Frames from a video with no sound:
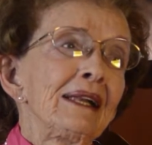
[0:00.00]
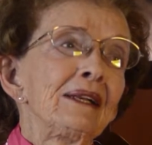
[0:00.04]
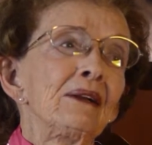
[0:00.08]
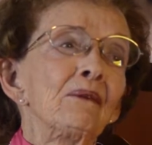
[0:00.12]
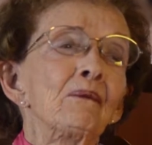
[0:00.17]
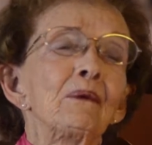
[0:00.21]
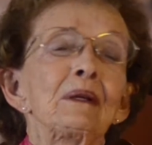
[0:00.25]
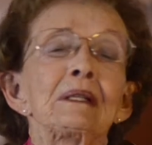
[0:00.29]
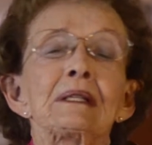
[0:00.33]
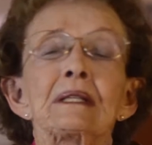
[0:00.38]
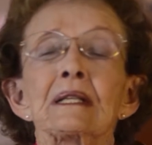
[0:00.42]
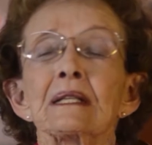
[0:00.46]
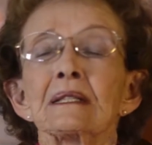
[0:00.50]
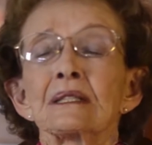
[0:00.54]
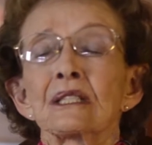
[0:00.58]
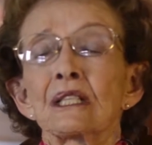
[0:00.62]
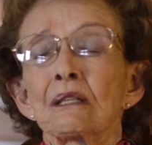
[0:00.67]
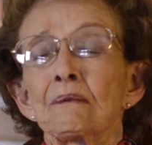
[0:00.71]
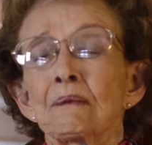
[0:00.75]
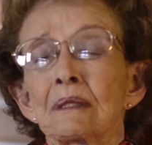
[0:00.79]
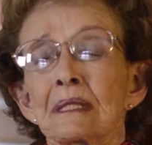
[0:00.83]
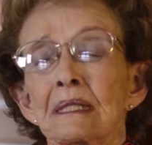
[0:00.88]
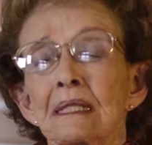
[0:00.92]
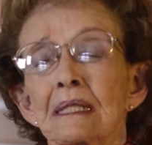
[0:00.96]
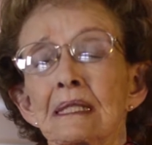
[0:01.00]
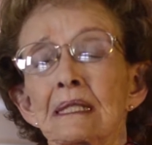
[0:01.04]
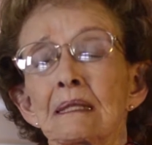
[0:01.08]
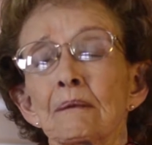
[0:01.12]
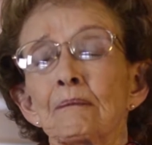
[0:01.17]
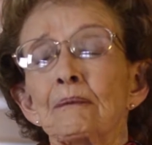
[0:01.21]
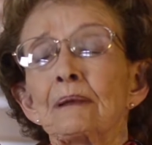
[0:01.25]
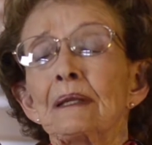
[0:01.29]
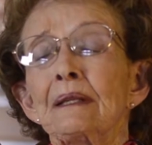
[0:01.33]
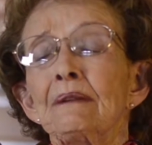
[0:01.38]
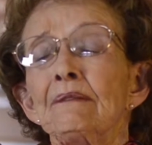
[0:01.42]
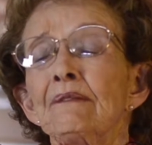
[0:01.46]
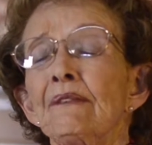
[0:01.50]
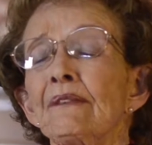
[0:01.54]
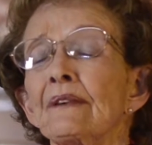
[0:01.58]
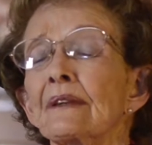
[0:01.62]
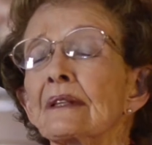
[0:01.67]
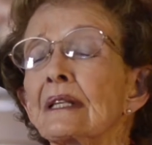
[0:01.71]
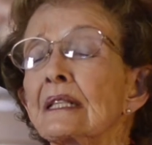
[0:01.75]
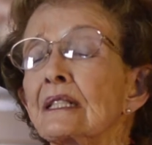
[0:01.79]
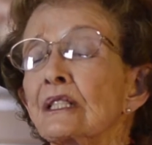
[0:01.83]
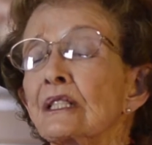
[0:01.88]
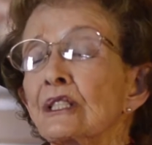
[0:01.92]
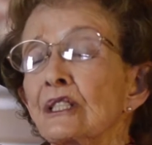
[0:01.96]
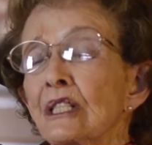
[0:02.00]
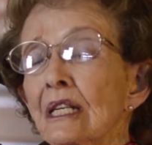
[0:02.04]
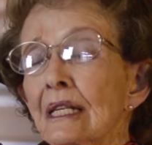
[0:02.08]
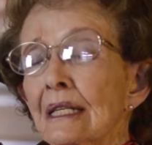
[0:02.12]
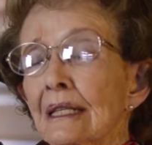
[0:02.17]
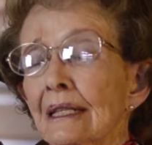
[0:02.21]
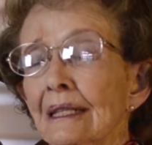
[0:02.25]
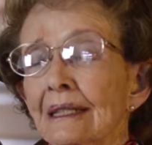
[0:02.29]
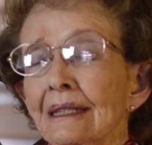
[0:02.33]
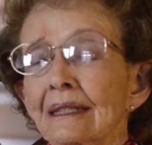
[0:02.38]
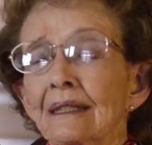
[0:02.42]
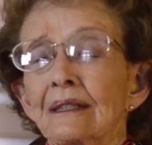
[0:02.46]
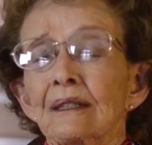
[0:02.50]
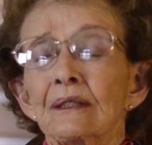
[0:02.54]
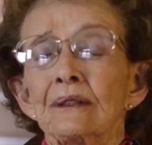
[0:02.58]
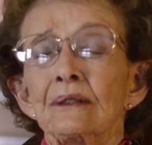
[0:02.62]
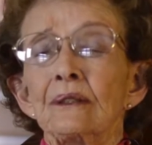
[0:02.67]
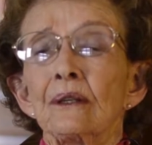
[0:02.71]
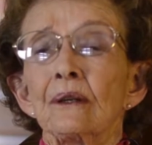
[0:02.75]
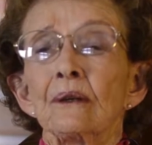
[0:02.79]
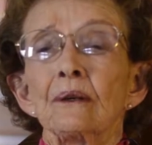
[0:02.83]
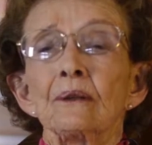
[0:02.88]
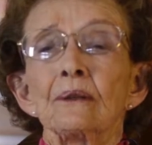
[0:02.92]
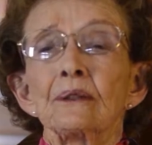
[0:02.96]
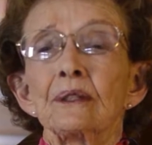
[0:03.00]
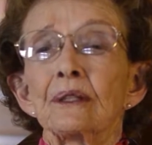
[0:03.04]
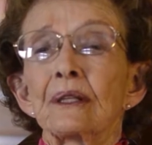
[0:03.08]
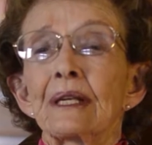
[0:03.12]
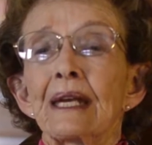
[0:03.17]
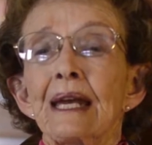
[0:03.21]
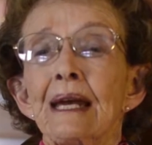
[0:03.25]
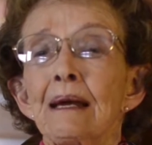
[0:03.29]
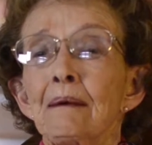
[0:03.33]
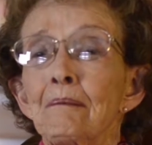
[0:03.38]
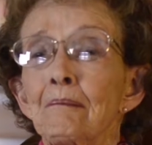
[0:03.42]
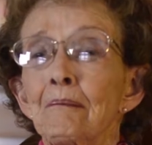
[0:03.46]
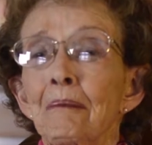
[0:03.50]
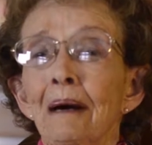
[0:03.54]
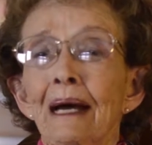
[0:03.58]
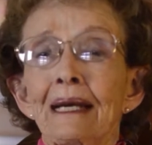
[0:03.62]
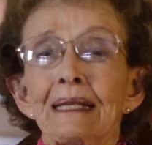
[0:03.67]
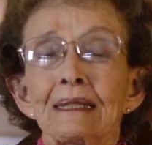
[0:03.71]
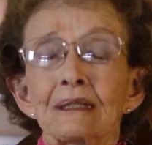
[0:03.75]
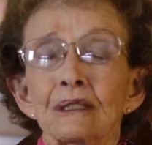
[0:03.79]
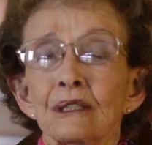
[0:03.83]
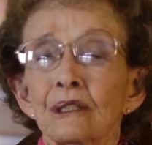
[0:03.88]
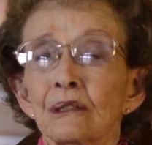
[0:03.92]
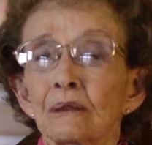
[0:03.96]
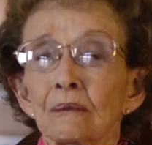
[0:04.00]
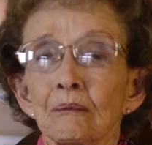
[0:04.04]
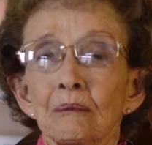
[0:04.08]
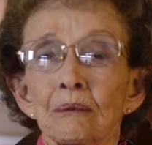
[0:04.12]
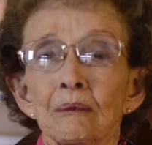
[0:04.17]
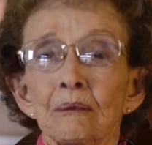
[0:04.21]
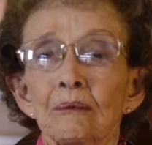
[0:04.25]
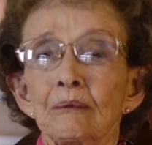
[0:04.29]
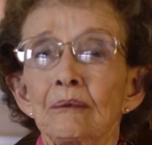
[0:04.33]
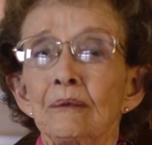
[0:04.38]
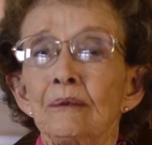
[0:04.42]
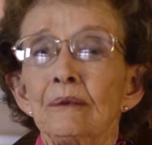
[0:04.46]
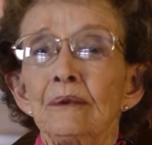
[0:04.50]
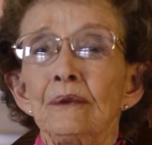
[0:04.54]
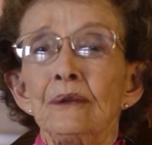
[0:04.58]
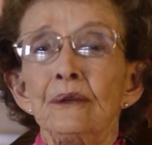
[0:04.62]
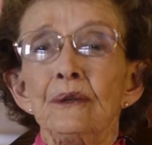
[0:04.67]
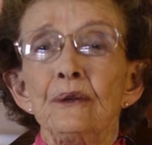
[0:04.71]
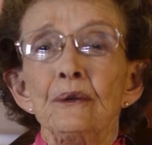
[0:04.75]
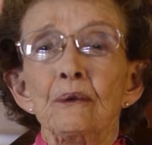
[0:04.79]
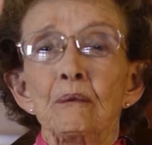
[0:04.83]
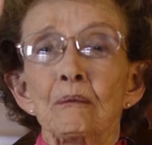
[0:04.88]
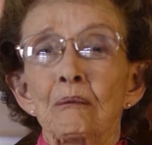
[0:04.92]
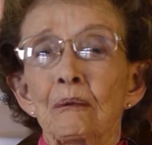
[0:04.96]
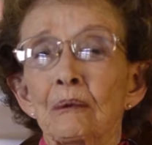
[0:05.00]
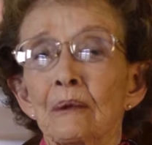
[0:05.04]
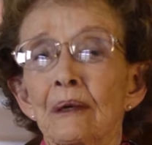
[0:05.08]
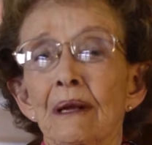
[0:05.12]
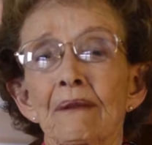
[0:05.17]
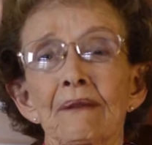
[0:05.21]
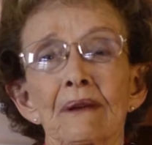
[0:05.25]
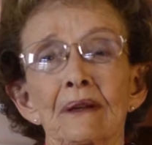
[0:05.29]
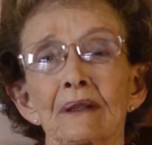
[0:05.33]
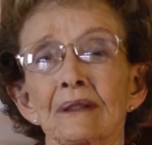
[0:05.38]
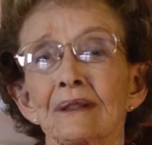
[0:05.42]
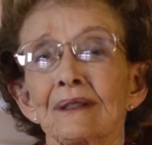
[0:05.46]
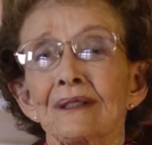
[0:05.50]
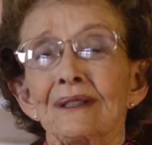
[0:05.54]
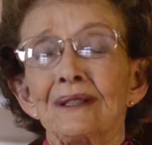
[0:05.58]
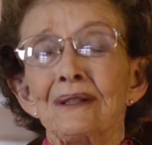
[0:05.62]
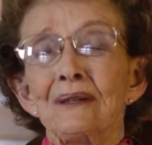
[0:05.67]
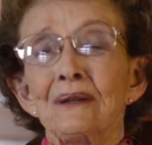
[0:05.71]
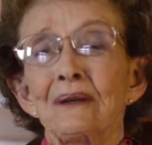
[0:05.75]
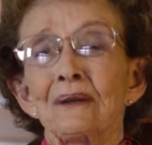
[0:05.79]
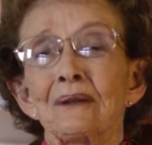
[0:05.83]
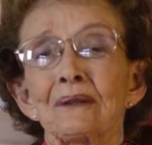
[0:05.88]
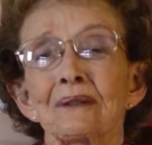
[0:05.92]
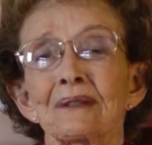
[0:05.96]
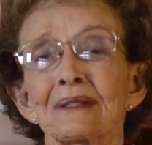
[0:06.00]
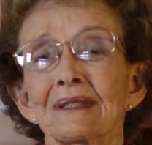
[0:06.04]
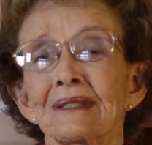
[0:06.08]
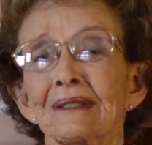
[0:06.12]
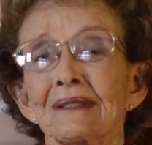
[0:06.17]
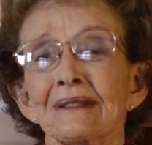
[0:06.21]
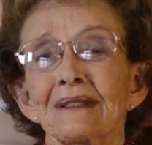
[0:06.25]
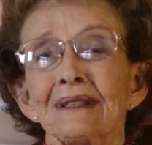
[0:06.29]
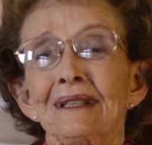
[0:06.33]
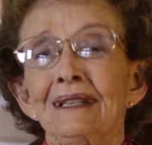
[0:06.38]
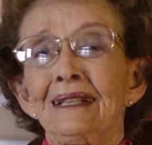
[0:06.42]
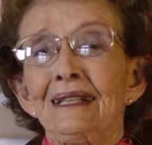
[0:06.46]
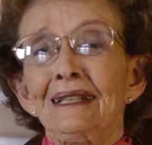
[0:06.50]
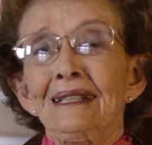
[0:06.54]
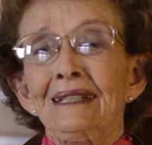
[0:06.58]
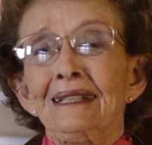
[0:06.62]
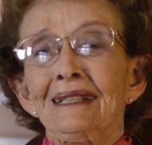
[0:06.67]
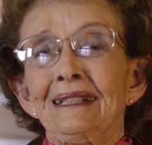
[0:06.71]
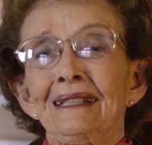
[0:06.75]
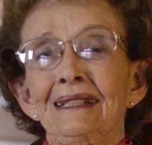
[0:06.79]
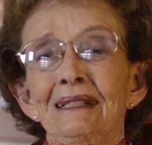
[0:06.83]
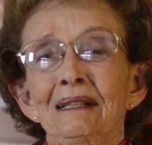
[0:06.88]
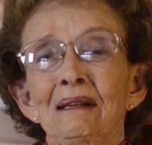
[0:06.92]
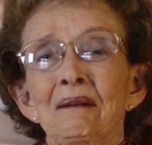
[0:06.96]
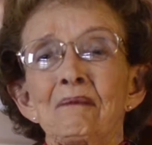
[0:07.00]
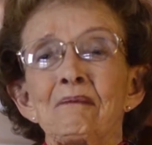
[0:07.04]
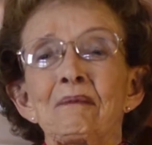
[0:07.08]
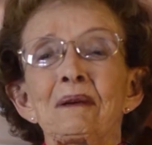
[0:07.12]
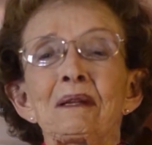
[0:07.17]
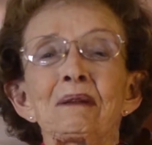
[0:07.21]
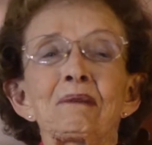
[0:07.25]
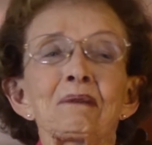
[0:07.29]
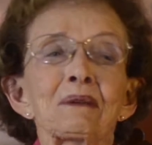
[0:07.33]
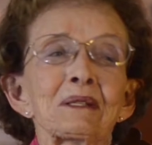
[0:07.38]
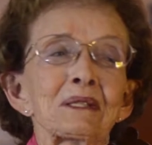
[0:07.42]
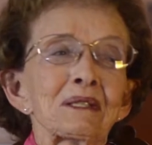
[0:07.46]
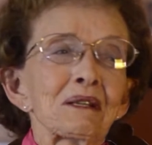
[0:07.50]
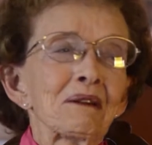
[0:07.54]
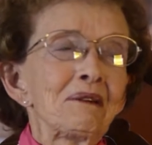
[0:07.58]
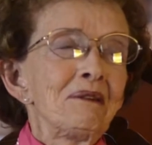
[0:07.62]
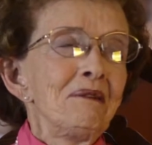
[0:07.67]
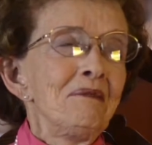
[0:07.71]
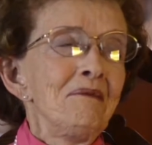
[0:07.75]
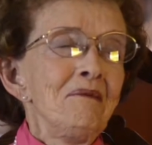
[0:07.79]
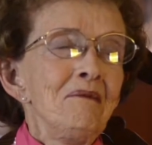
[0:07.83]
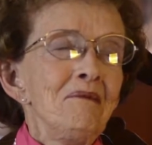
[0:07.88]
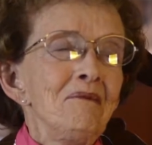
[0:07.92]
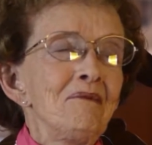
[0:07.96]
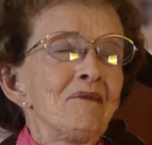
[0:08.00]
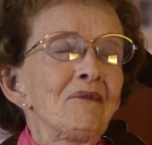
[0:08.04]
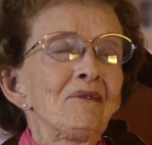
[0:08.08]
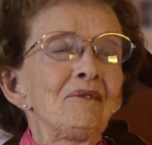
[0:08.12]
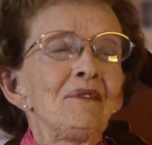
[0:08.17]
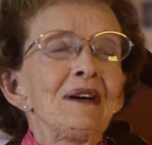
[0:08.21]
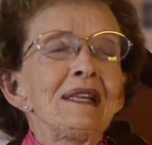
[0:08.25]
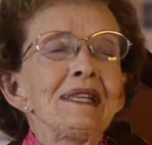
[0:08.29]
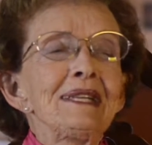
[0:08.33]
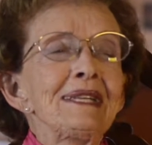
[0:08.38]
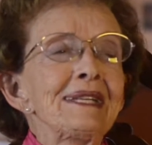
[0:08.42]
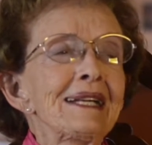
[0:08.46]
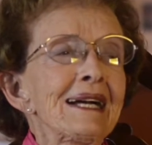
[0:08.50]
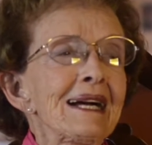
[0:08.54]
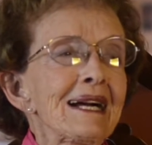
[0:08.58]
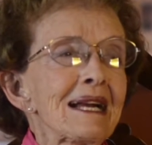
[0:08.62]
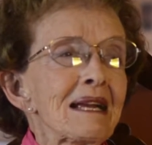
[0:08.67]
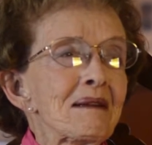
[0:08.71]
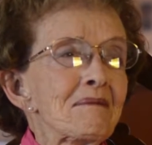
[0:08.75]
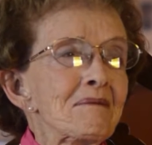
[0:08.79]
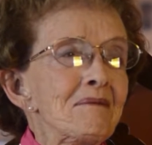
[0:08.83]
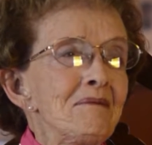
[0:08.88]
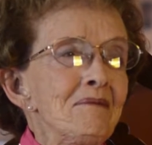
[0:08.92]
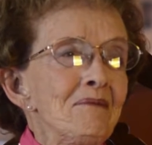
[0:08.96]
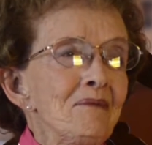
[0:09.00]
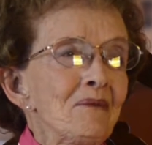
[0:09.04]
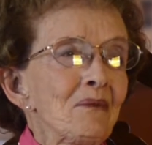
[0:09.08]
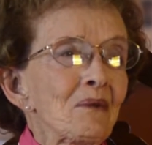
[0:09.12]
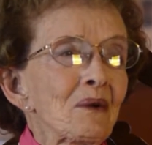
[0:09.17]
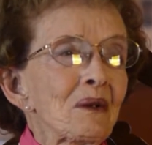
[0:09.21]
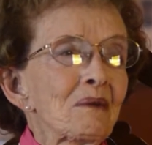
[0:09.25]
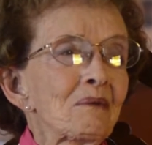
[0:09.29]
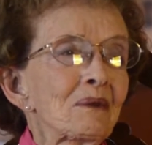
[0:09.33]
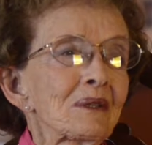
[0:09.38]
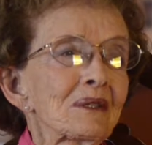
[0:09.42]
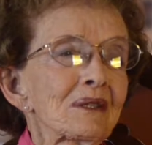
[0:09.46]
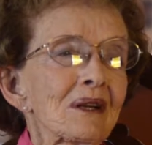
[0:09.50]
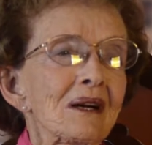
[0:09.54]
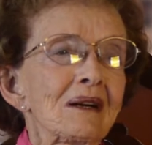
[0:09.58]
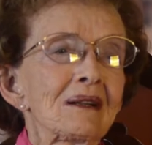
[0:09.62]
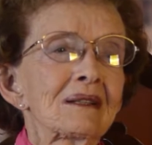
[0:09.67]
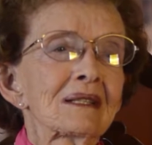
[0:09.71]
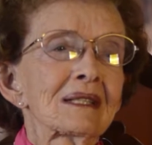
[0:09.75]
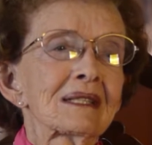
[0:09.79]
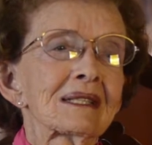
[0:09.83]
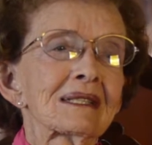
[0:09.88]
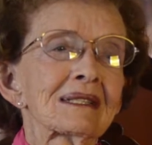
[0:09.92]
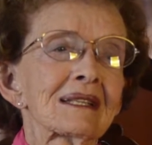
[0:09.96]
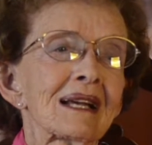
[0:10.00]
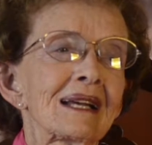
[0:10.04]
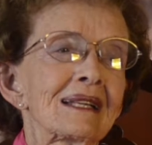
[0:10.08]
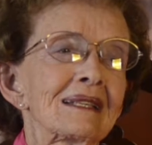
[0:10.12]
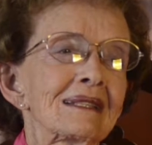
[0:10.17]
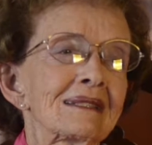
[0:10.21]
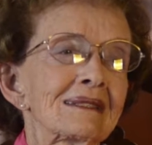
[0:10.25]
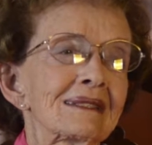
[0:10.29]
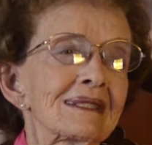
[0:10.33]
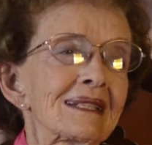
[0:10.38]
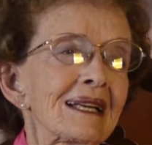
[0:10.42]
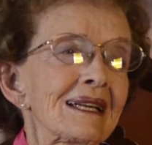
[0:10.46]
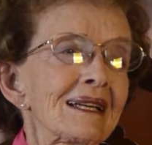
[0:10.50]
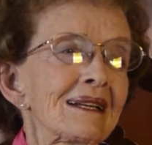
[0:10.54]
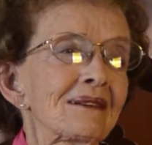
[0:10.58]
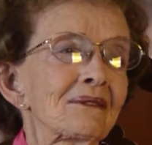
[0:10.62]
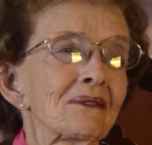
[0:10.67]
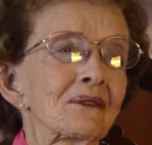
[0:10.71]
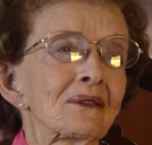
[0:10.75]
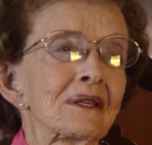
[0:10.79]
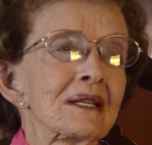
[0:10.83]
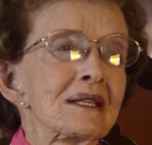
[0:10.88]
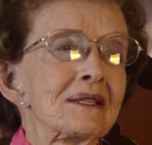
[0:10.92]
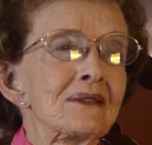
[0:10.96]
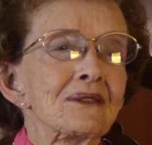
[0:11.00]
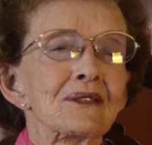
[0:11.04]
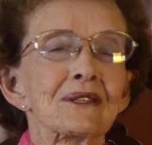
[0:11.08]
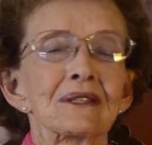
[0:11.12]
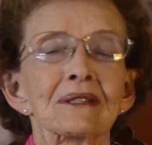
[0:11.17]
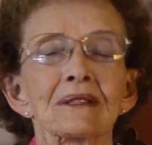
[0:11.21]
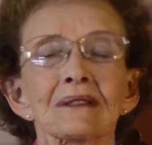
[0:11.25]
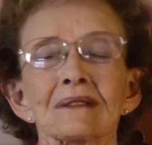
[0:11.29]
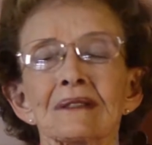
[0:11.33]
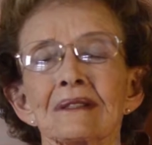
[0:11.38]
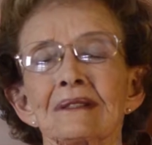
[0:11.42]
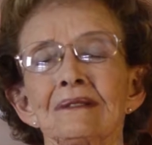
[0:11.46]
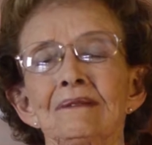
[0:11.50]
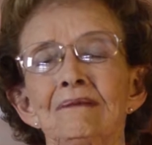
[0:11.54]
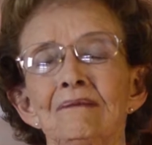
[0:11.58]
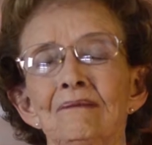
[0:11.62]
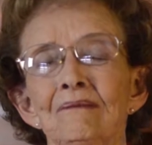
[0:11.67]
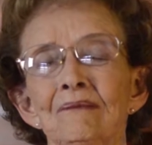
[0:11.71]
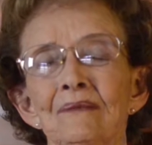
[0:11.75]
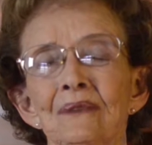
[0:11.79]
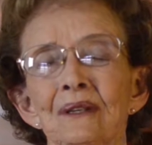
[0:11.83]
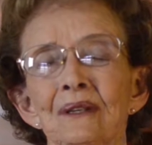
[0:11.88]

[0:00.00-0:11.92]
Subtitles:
and she was disciplined very gently, you can't bite your new brother, so. But it was a fun time. We were all excited to have grandchildren.